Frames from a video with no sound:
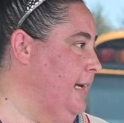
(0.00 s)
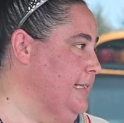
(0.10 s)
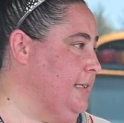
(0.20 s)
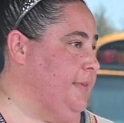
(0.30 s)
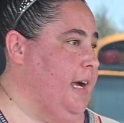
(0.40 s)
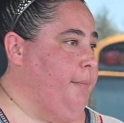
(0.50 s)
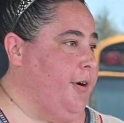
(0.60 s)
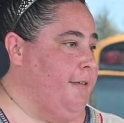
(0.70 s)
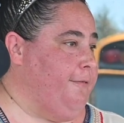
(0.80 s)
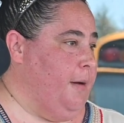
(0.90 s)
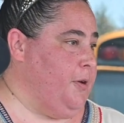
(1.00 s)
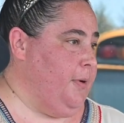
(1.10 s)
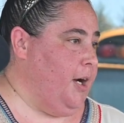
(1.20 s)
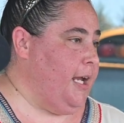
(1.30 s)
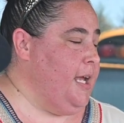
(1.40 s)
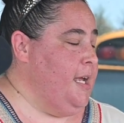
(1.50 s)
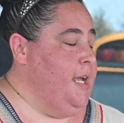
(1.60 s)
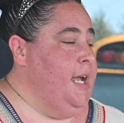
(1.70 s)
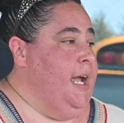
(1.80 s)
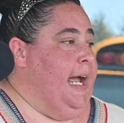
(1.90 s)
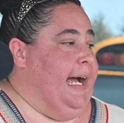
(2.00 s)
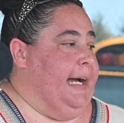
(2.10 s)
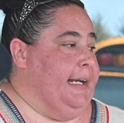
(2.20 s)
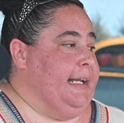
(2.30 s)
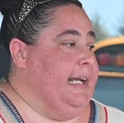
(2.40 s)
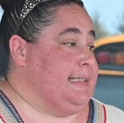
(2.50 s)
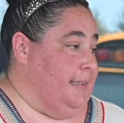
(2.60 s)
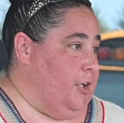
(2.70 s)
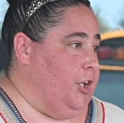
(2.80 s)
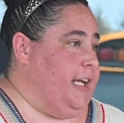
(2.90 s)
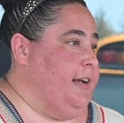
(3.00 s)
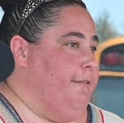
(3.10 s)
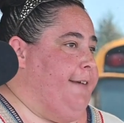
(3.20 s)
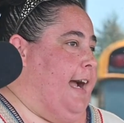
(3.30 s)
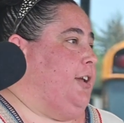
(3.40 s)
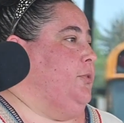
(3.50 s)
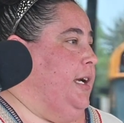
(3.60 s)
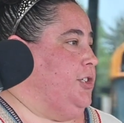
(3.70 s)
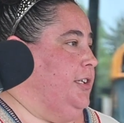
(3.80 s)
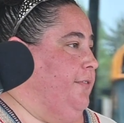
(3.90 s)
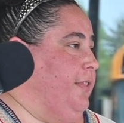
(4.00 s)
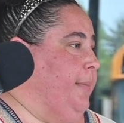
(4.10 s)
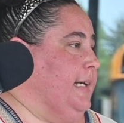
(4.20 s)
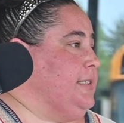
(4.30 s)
in September and February. And it's literally an evacuation of the bus.